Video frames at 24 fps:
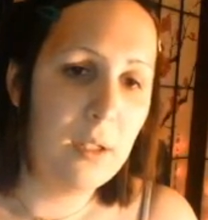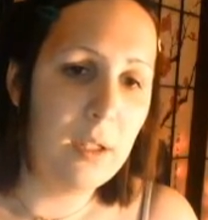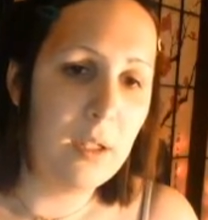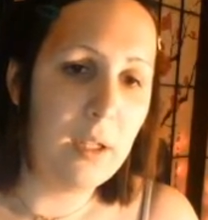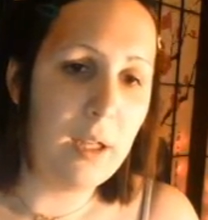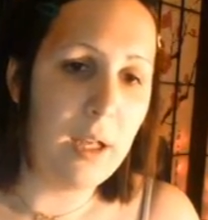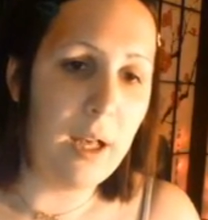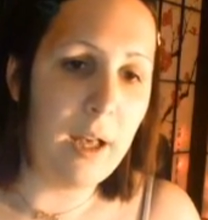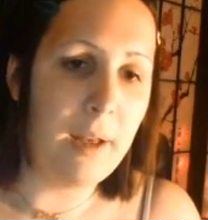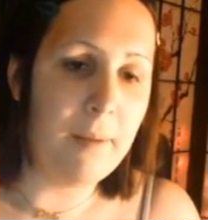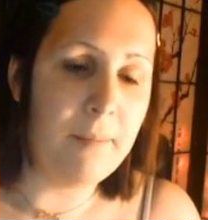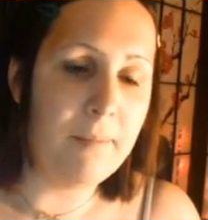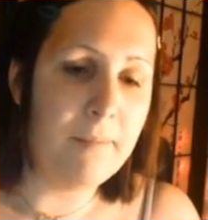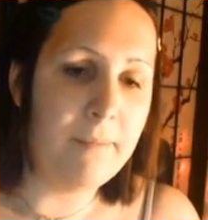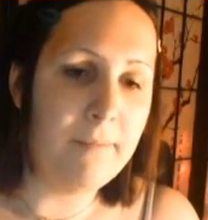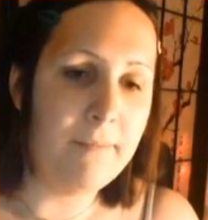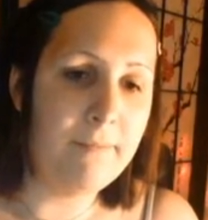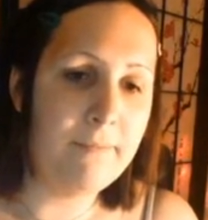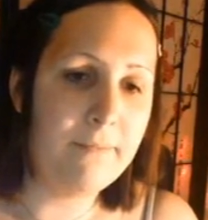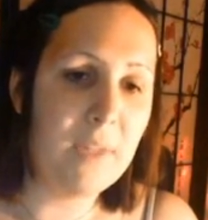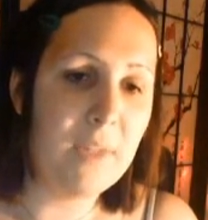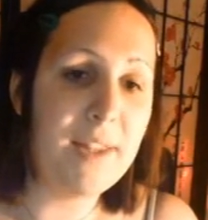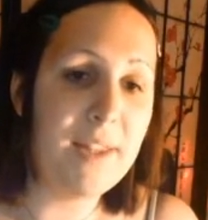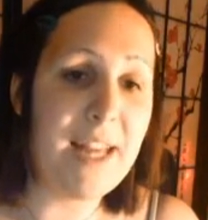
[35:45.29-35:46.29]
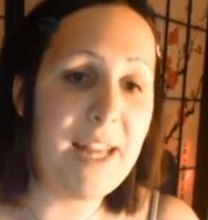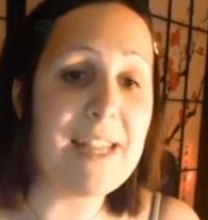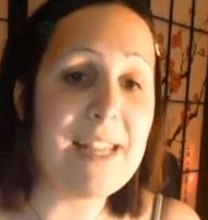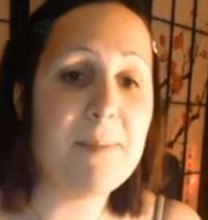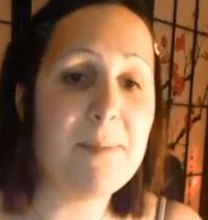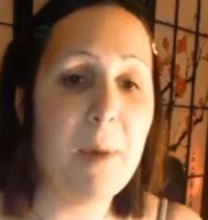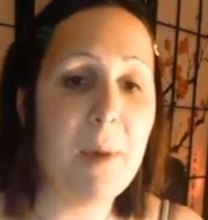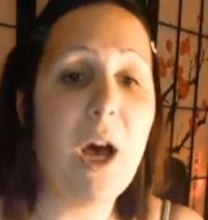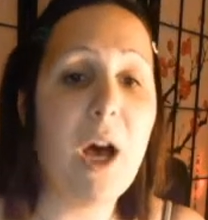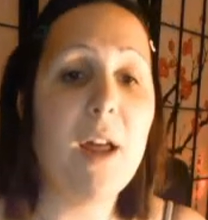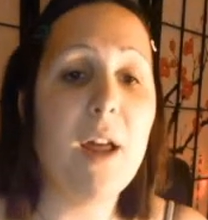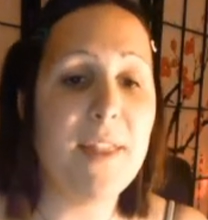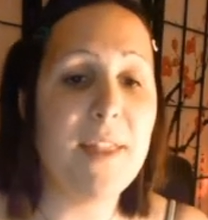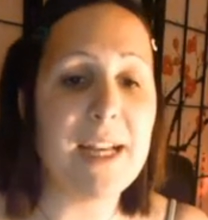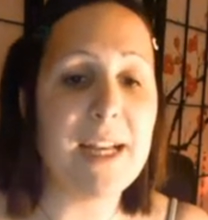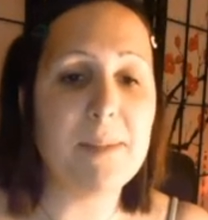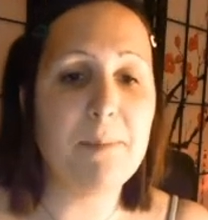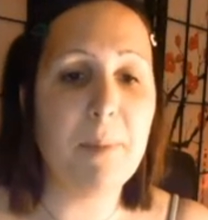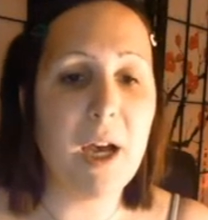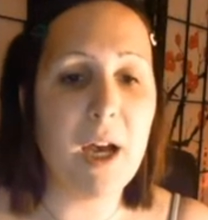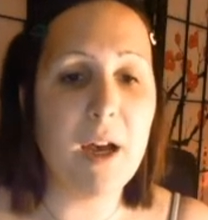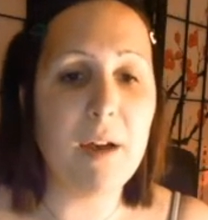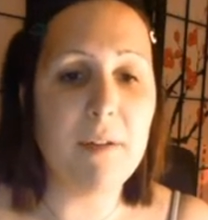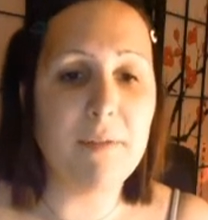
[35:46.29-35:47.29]
Um that's per- that's
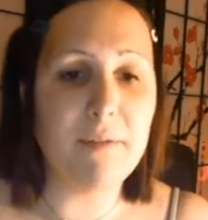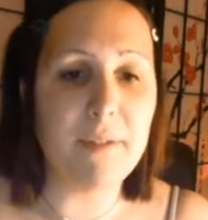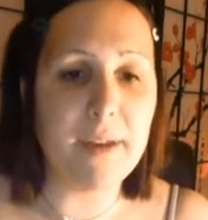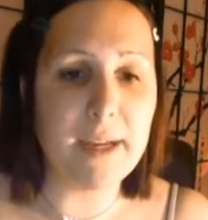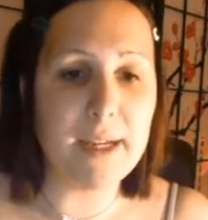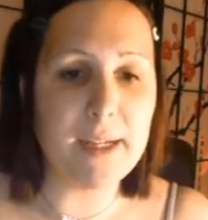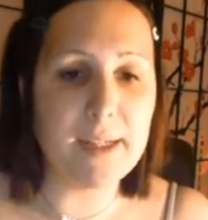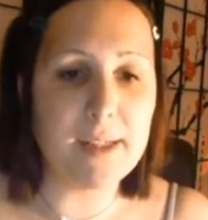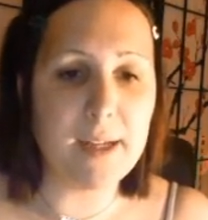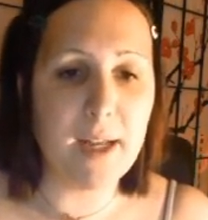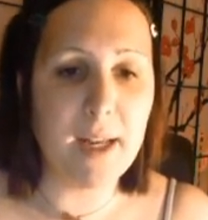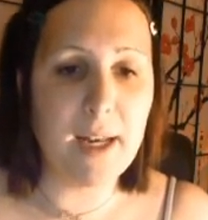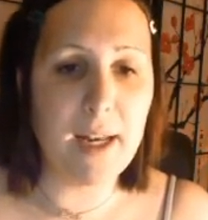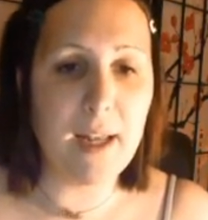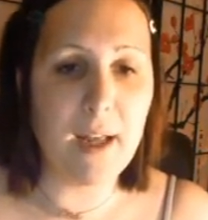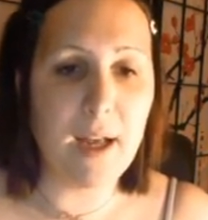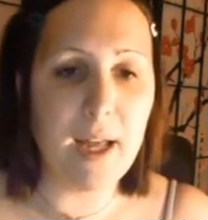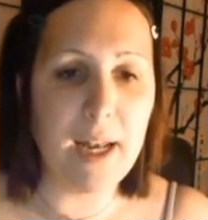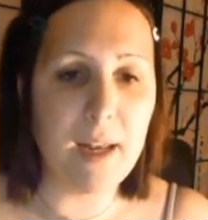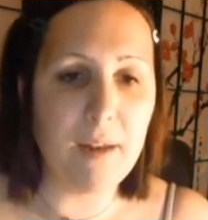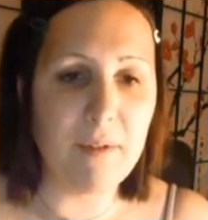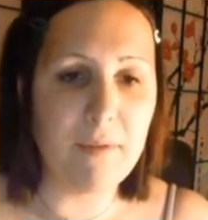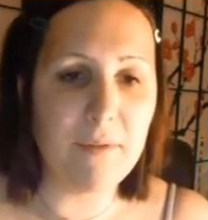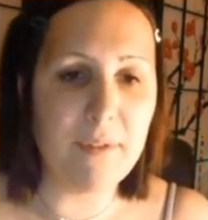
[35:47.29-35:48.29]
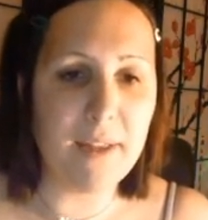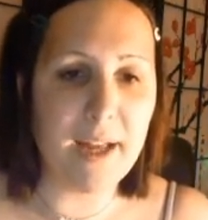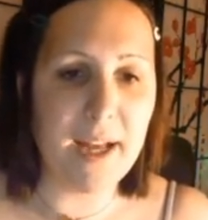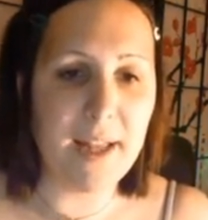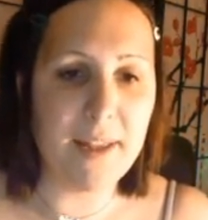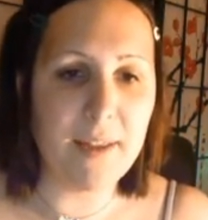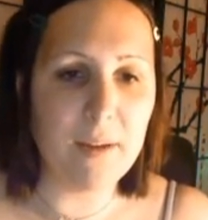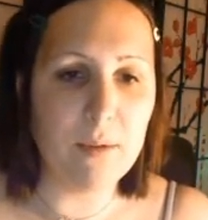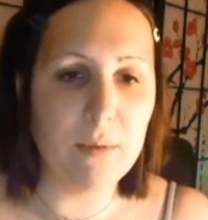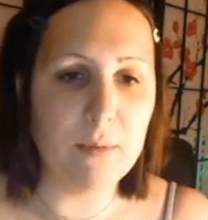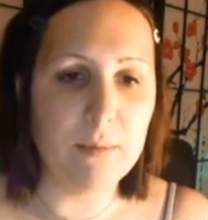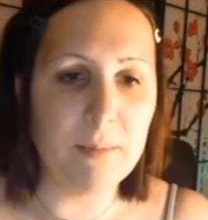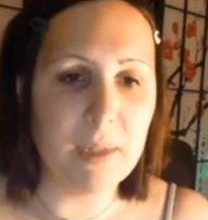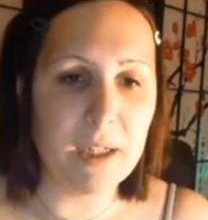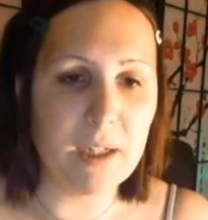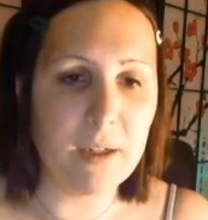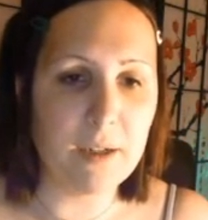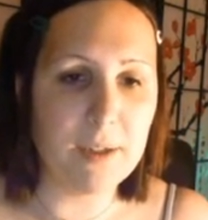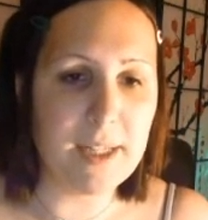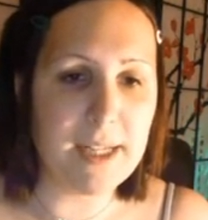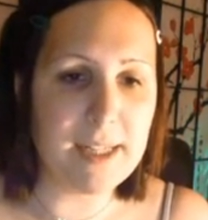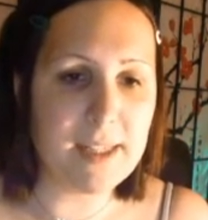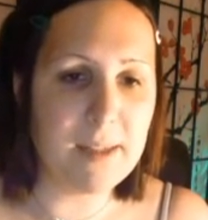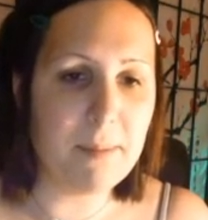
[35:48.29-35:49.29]
perfect. I lo- I love that. Oh my god,
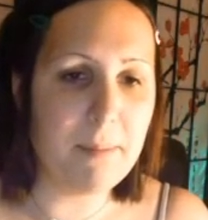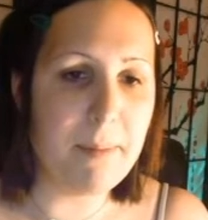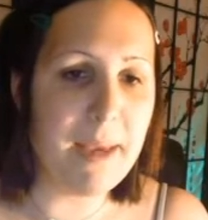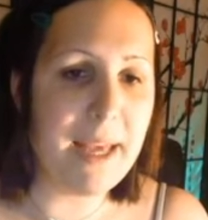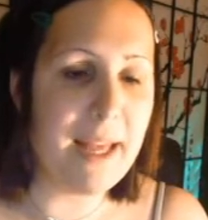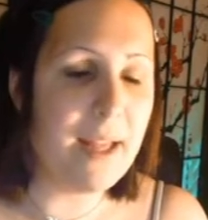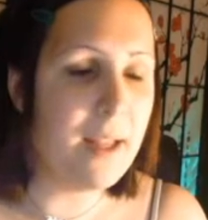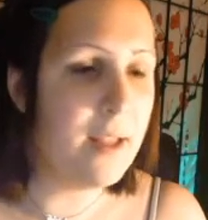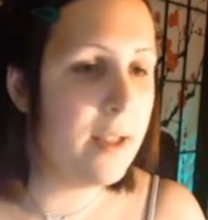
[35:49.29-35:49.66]
that's a bit